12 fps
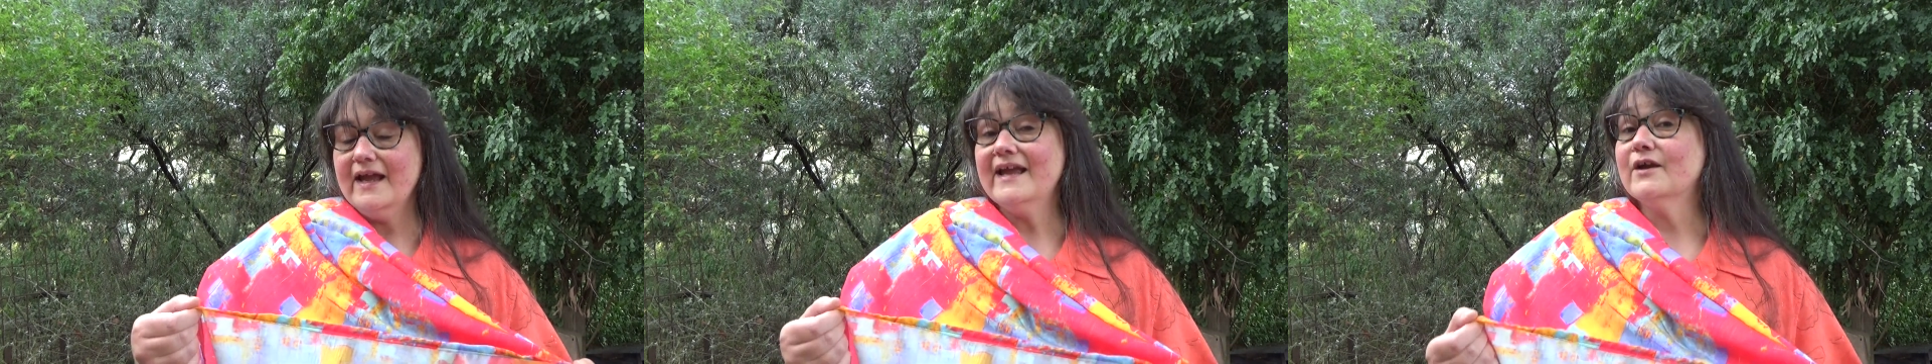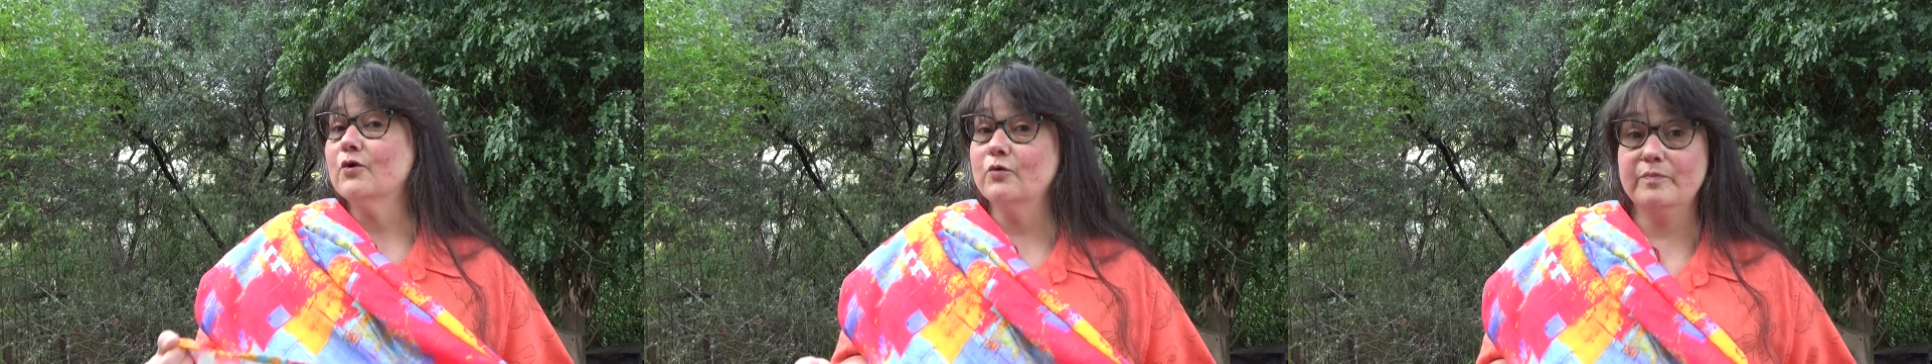
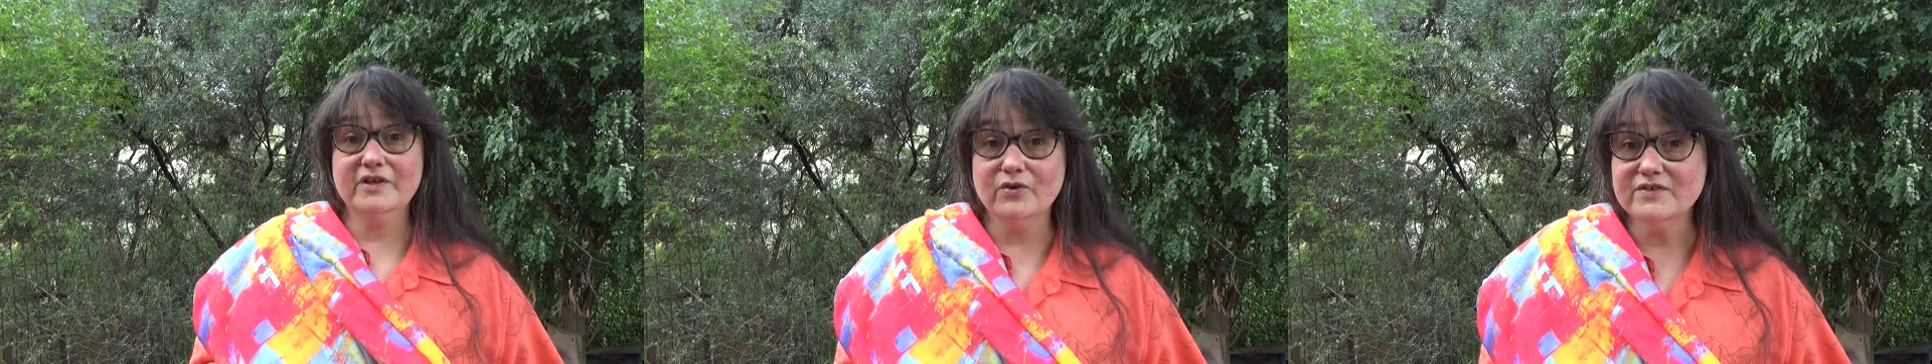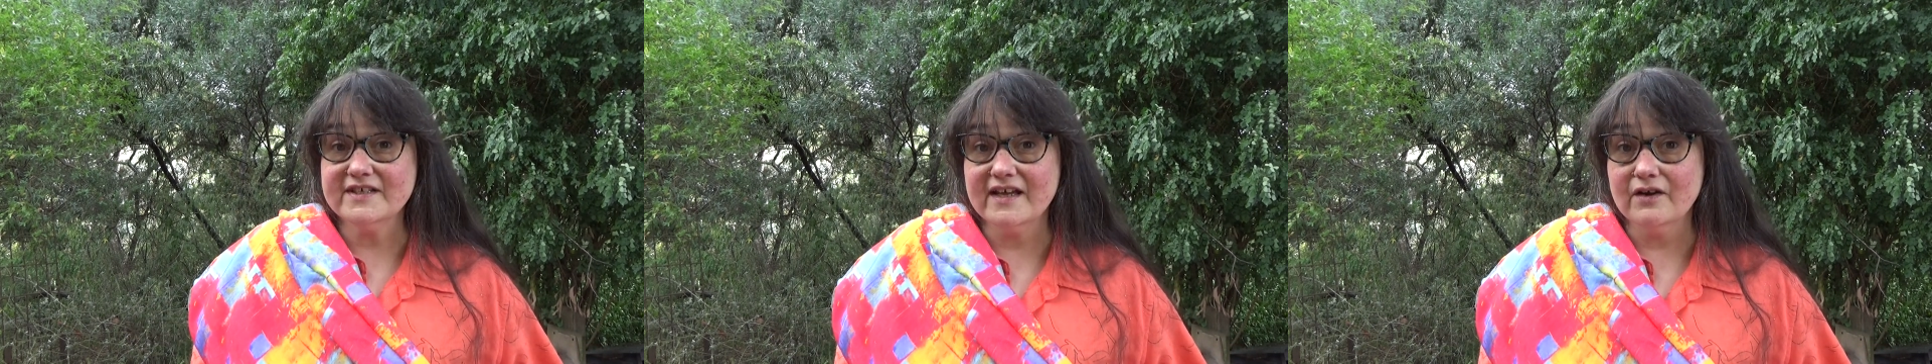It could be
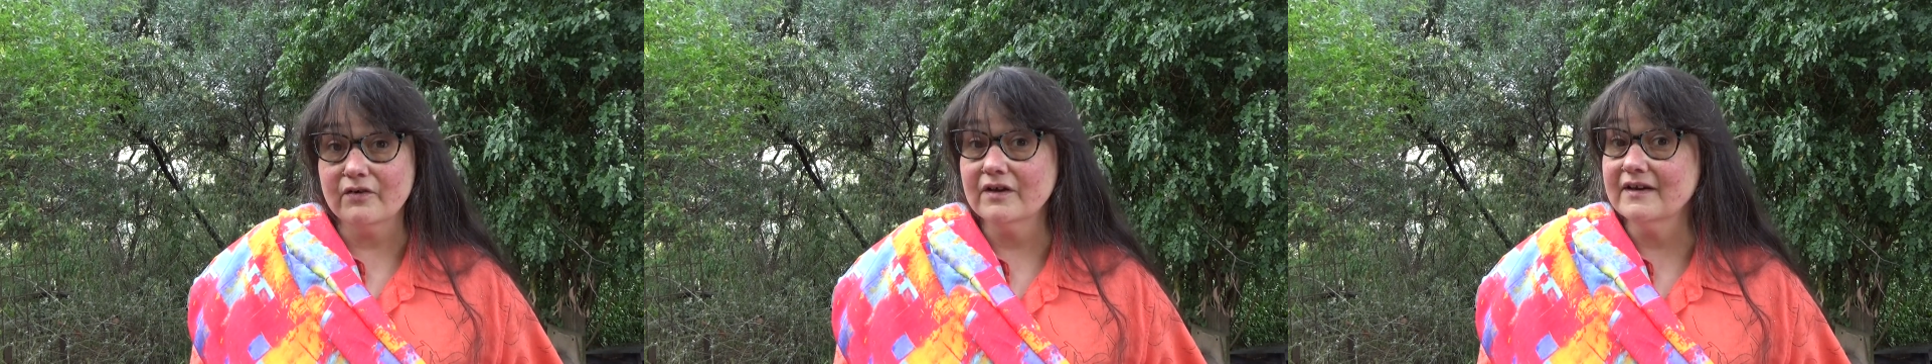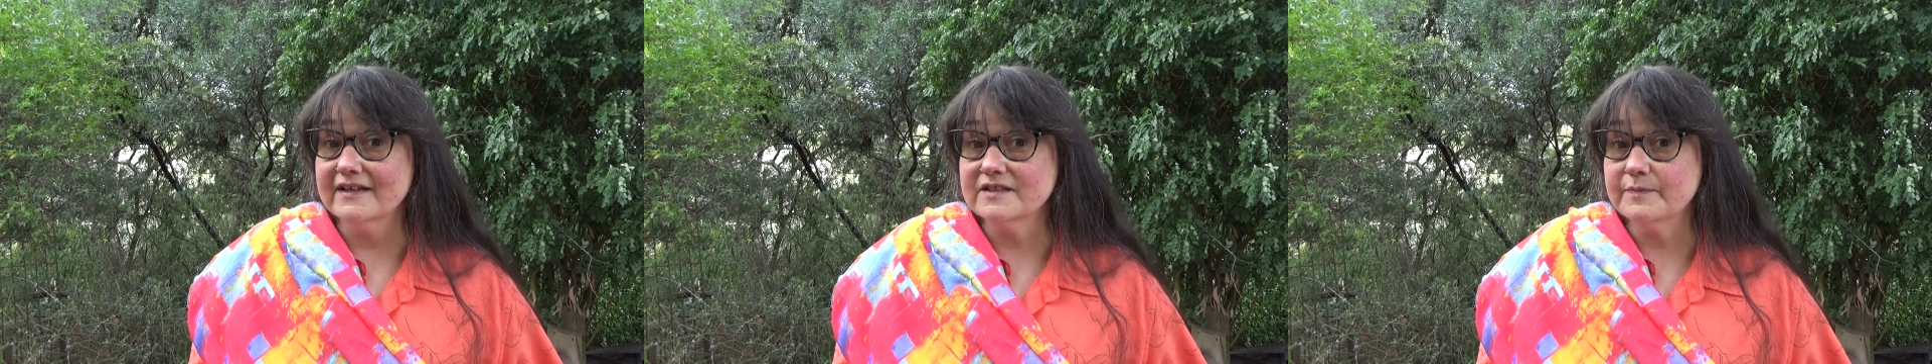user error,
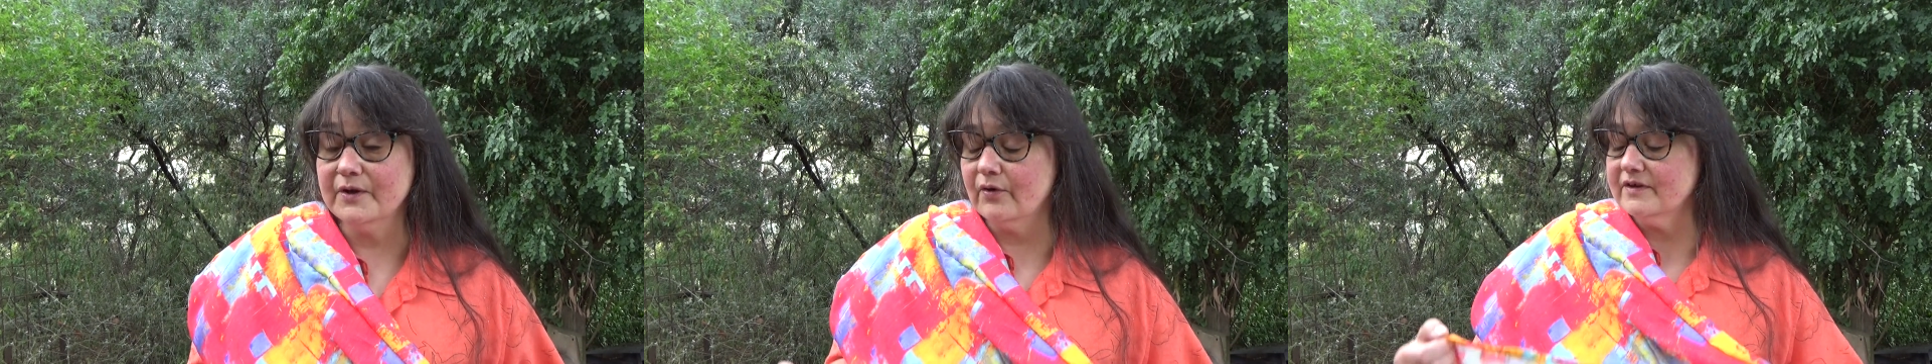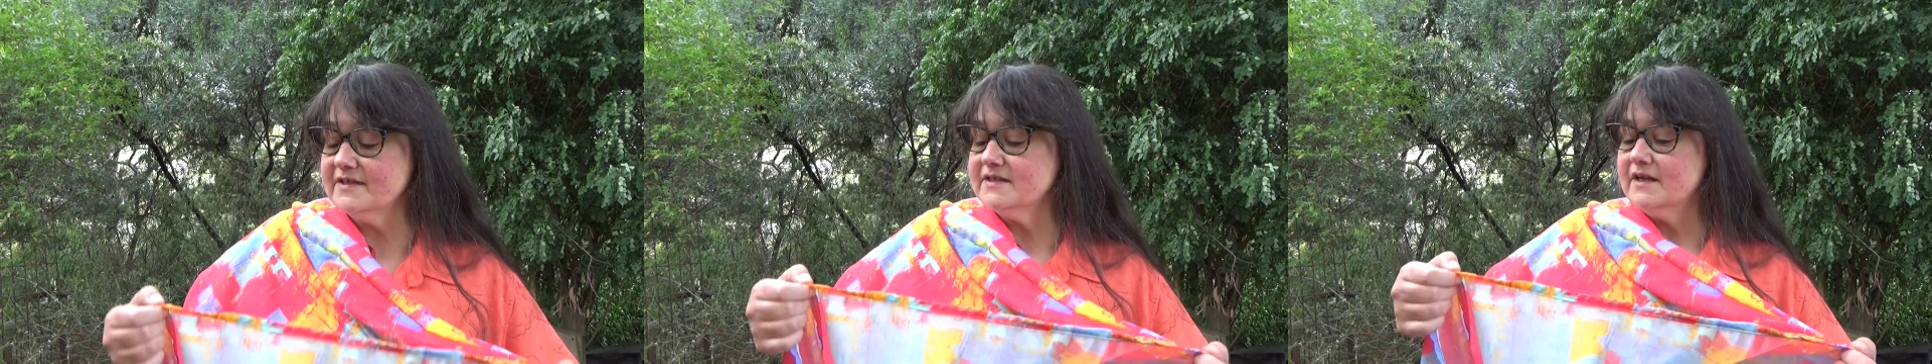let's be
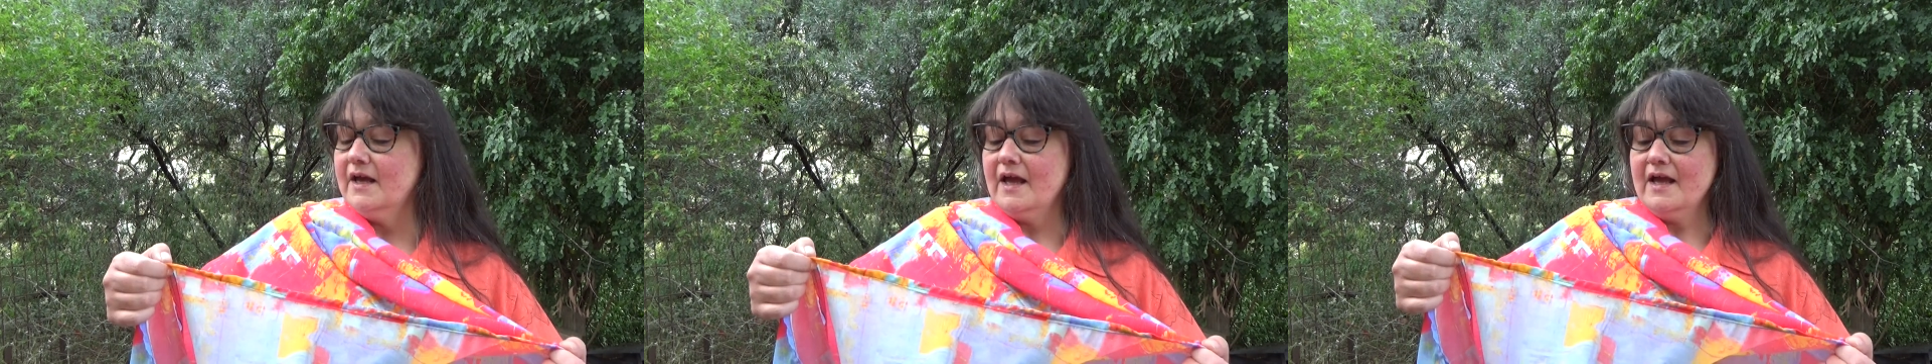honest.